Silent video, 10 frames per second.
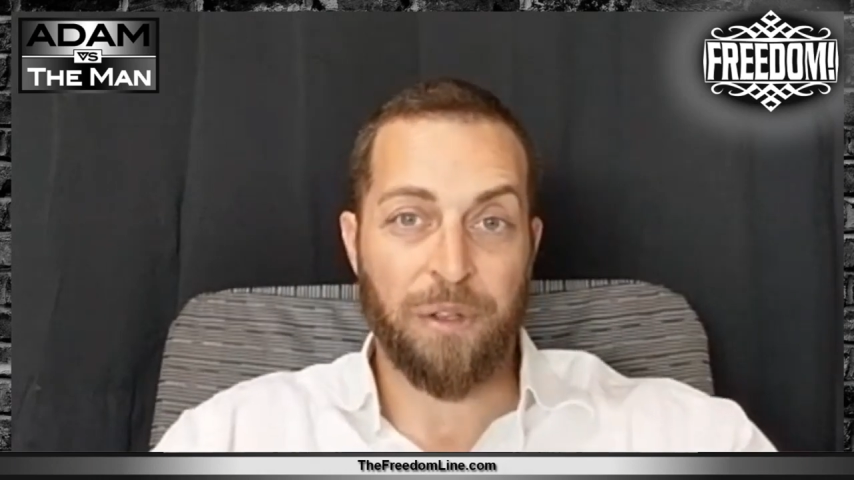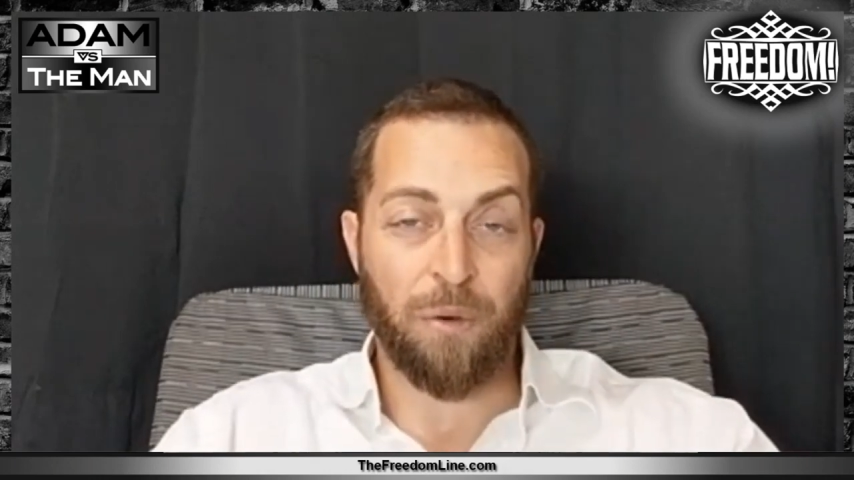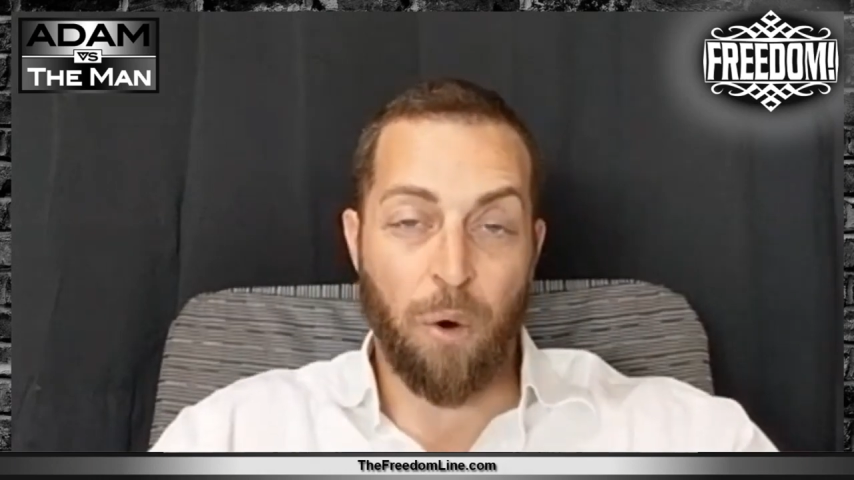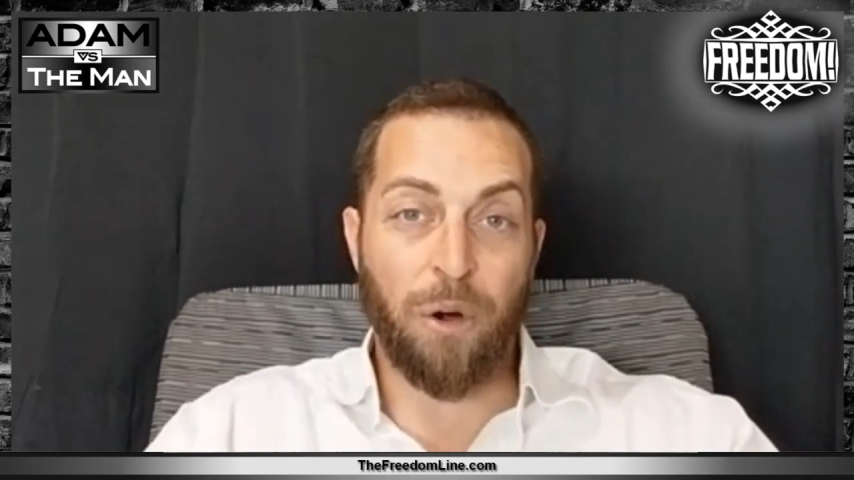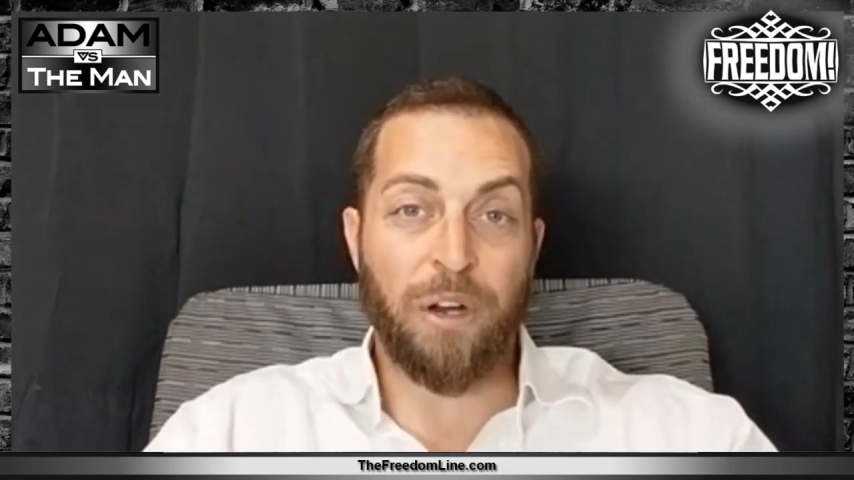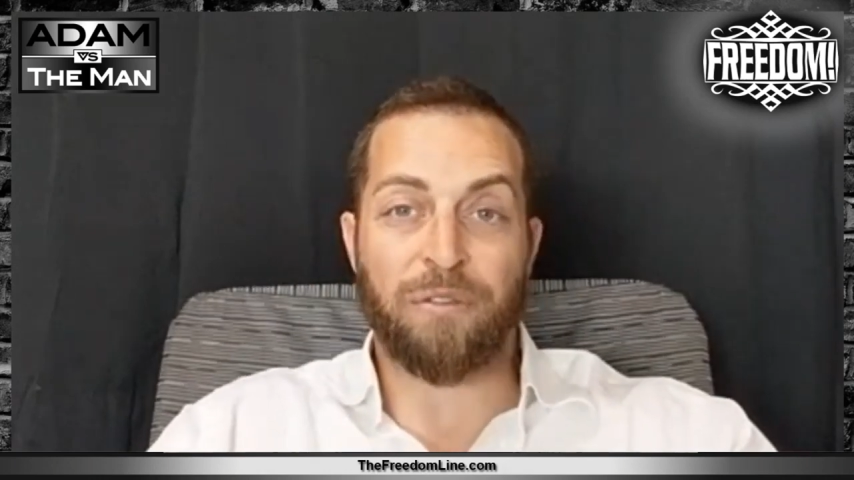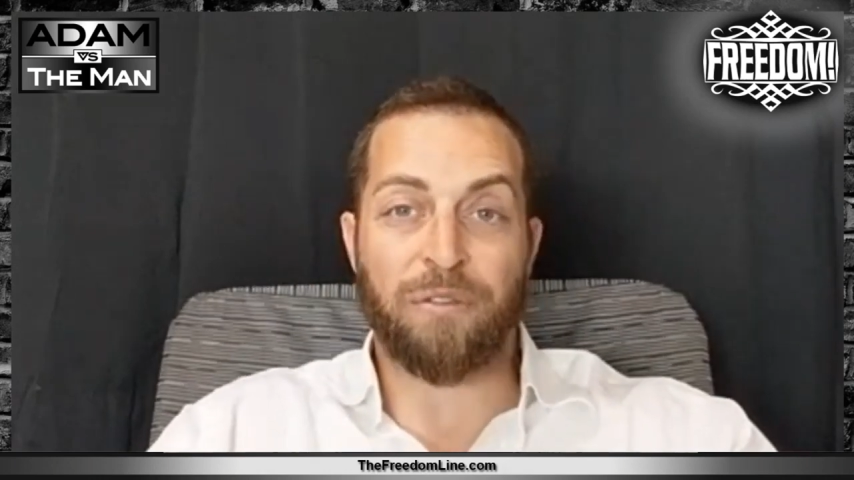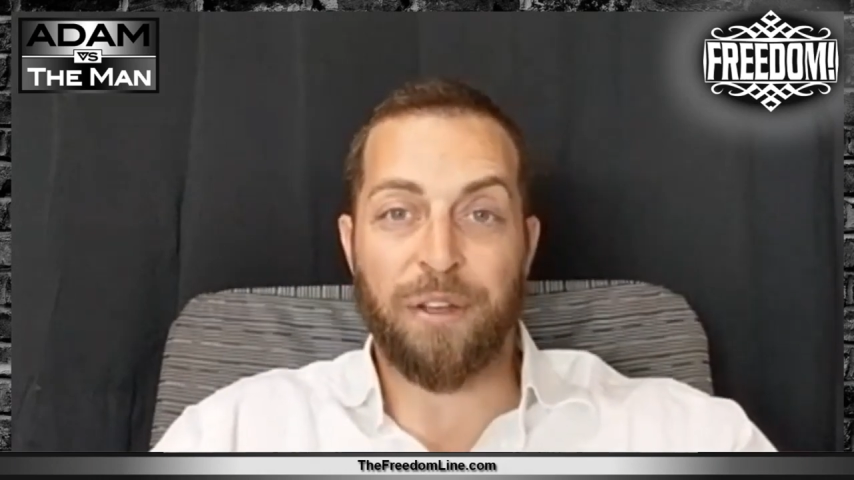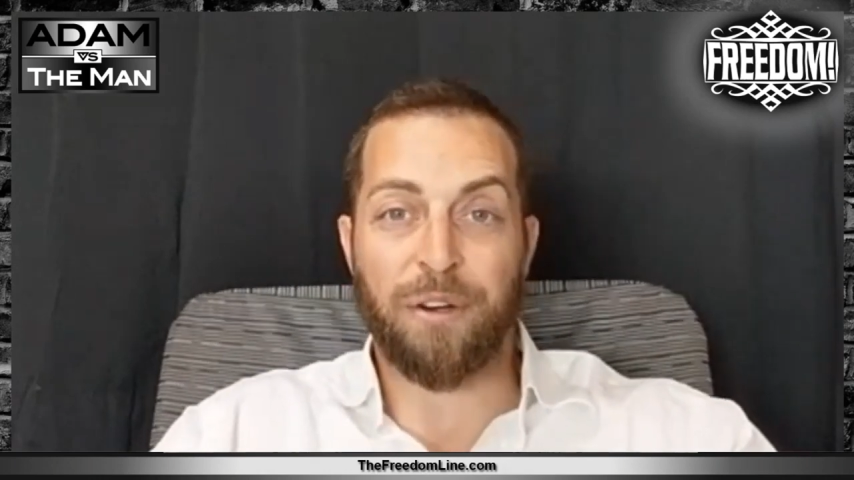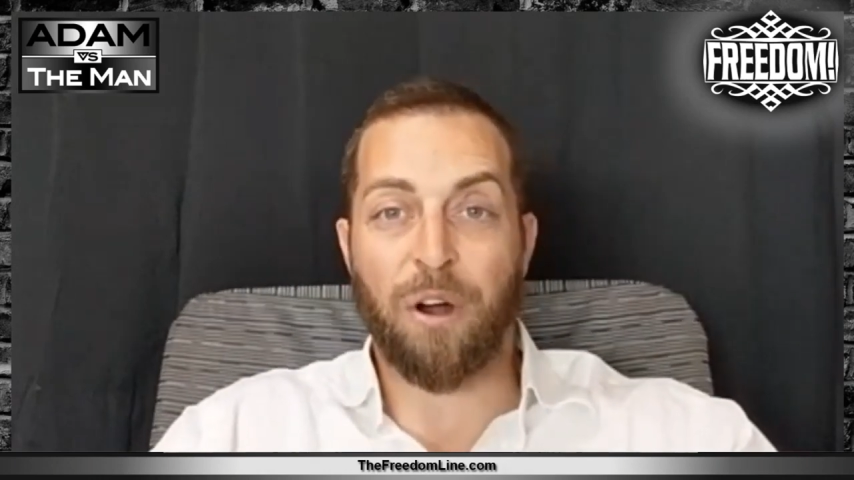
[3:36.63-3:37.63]
organ
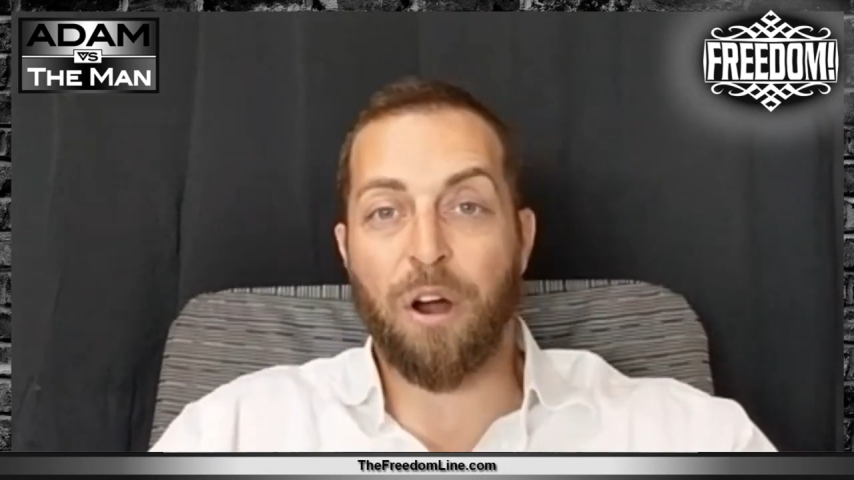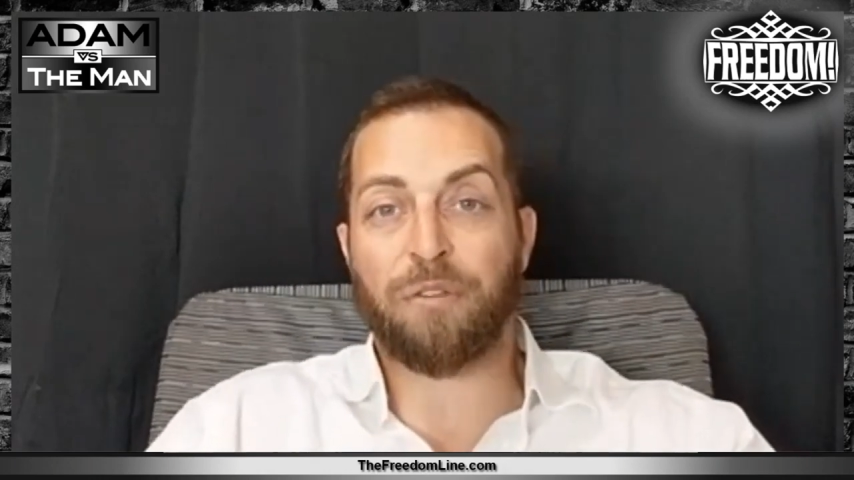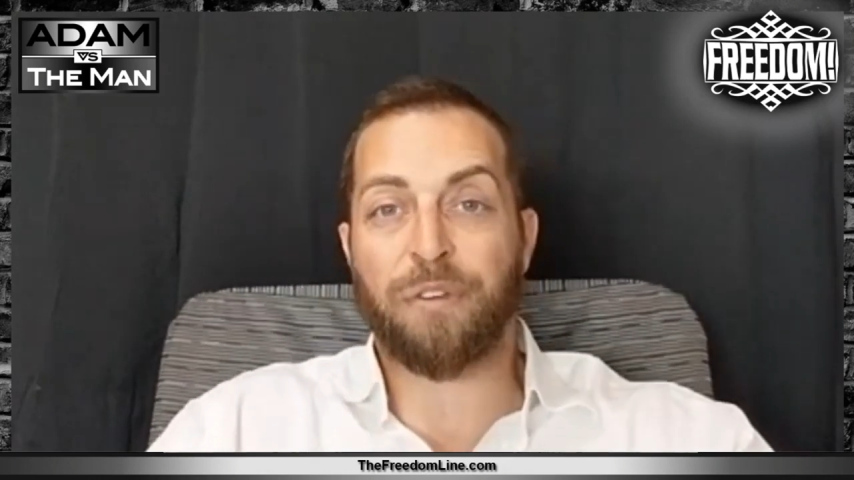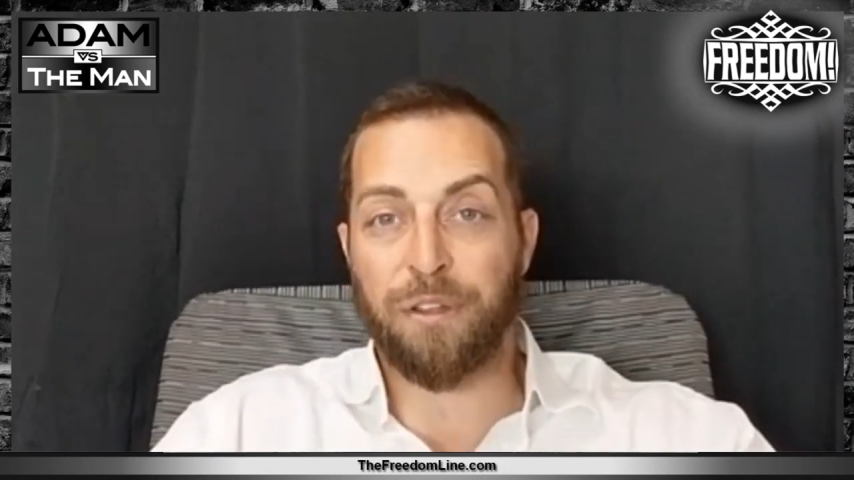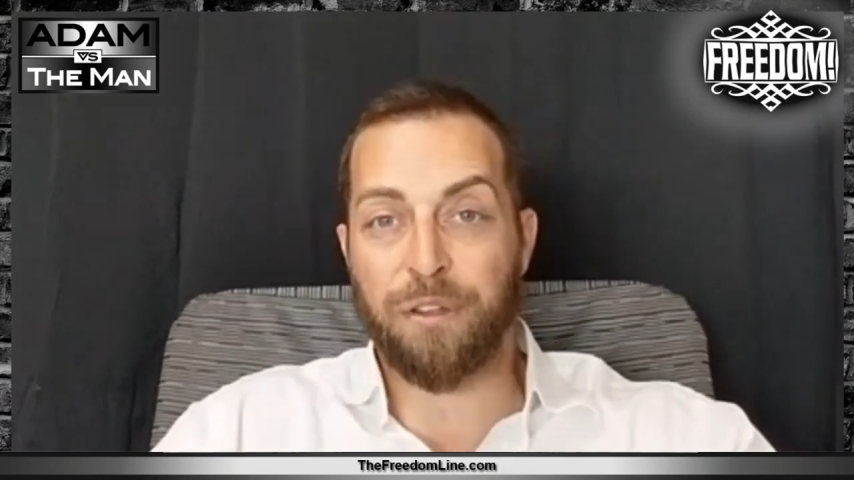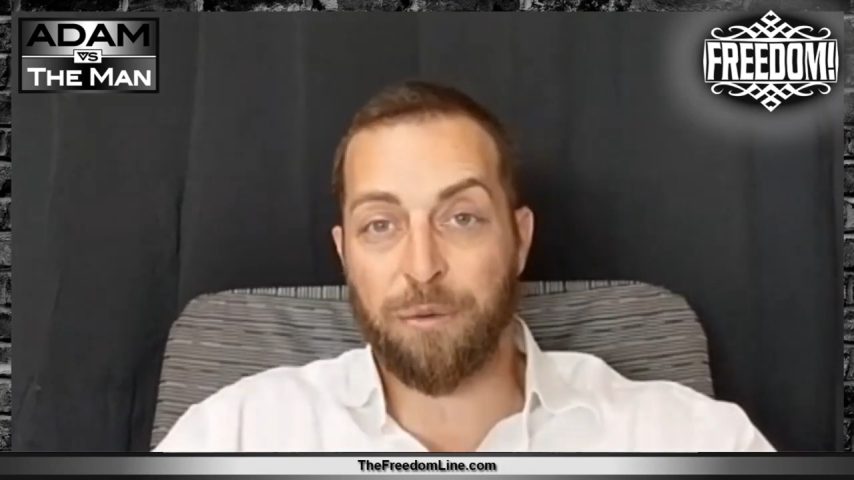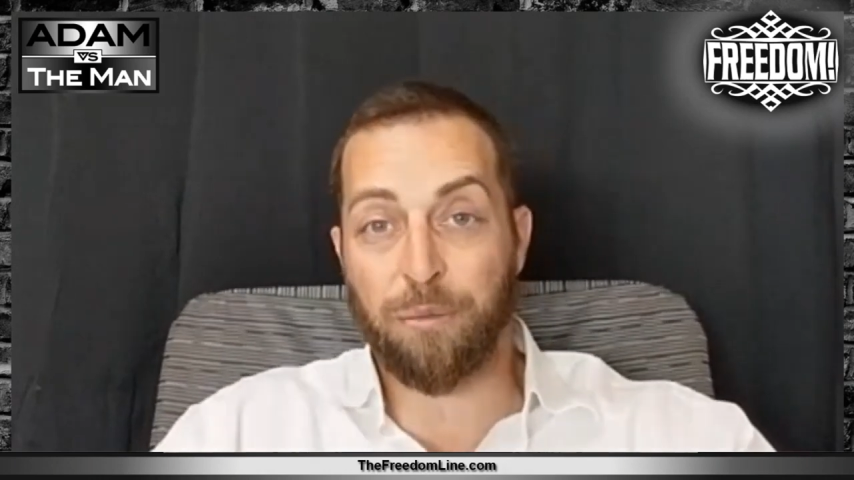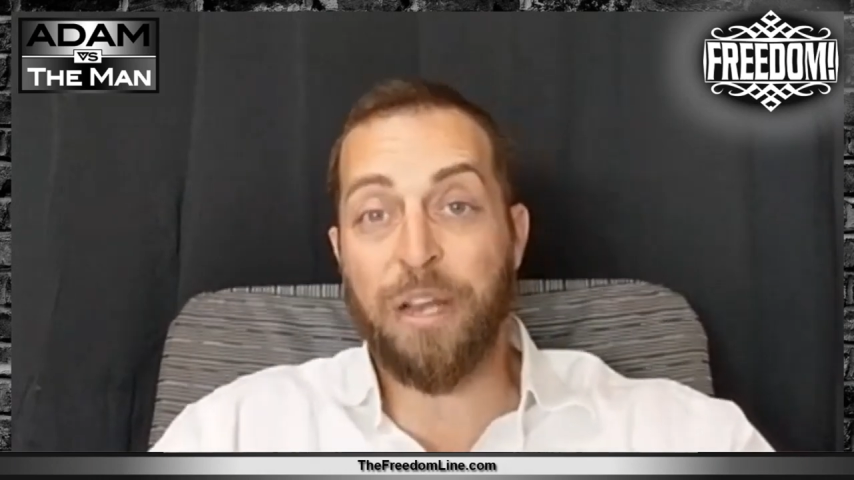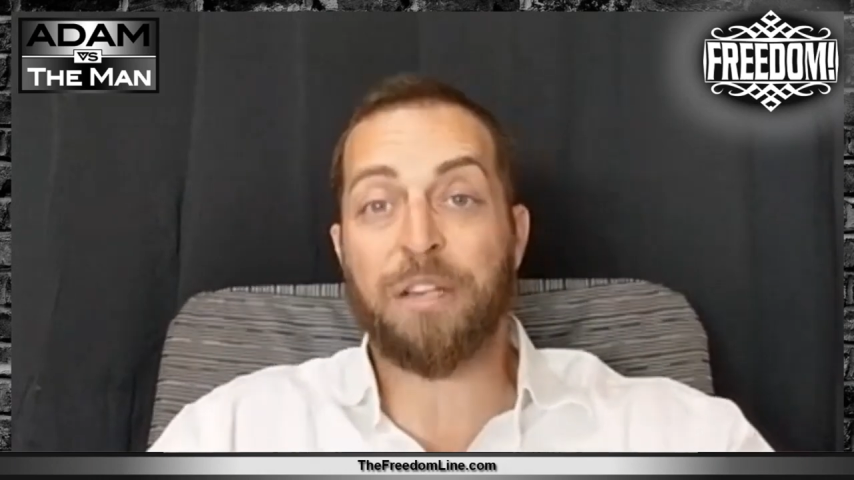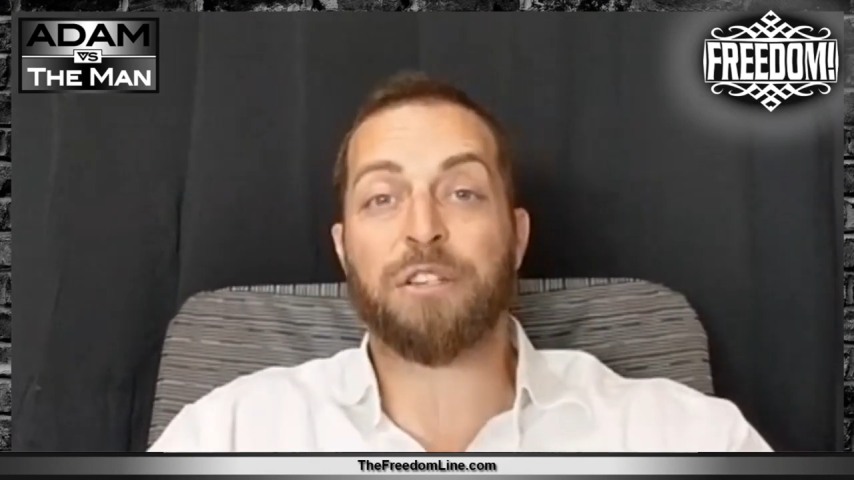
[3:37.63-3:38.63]
failure, heart failure,
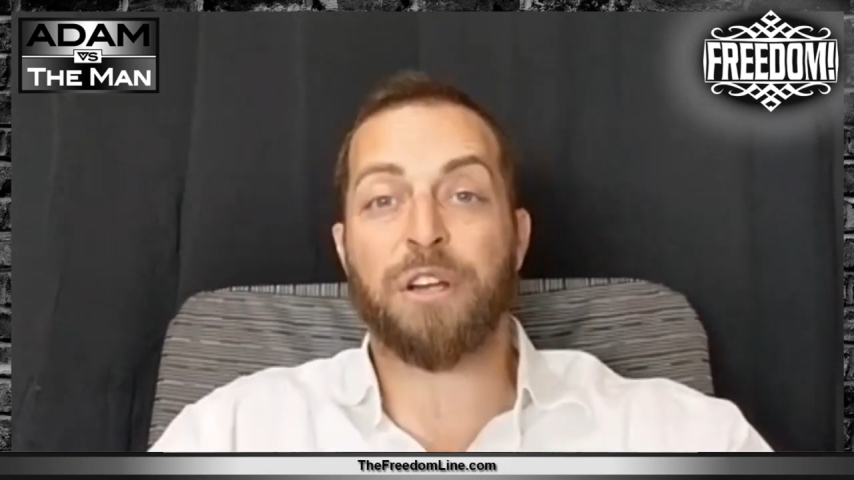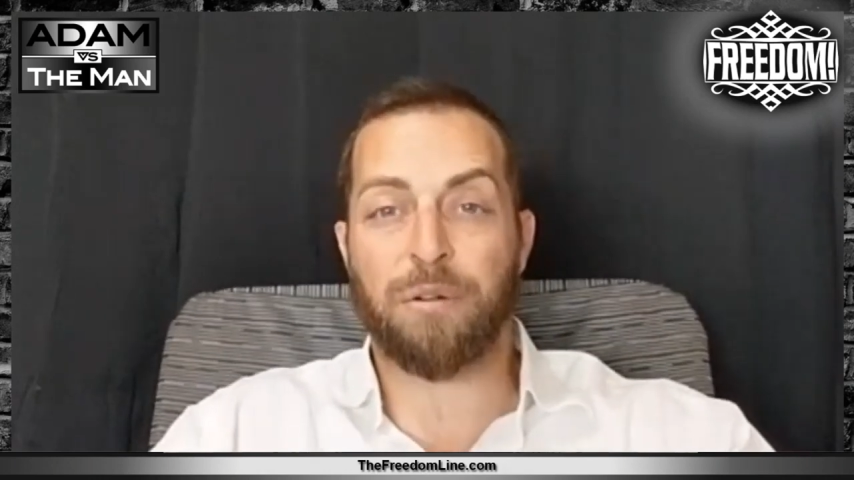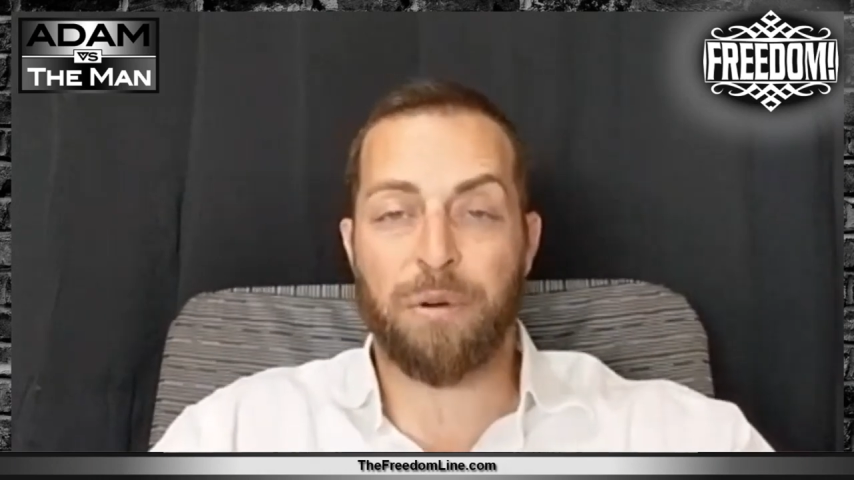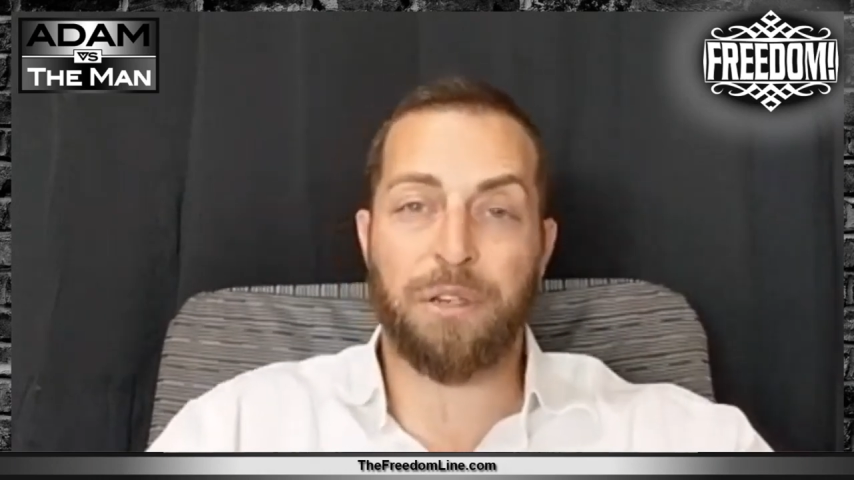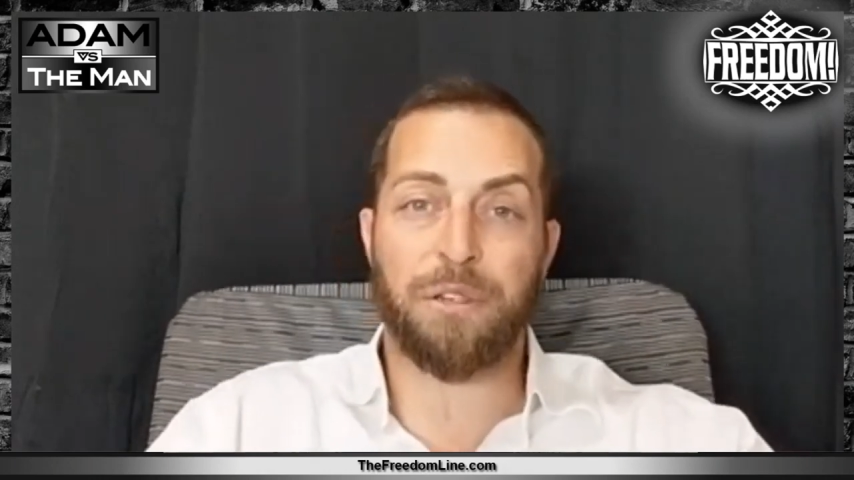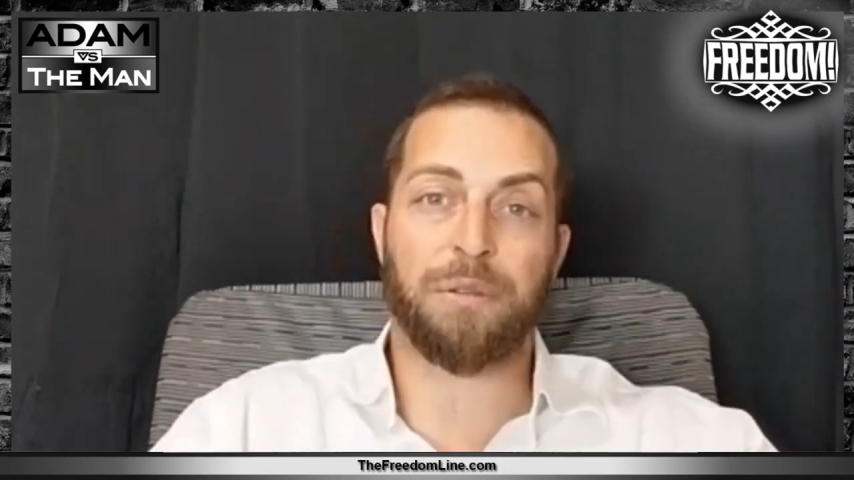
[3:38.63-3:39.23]
brain degeneration.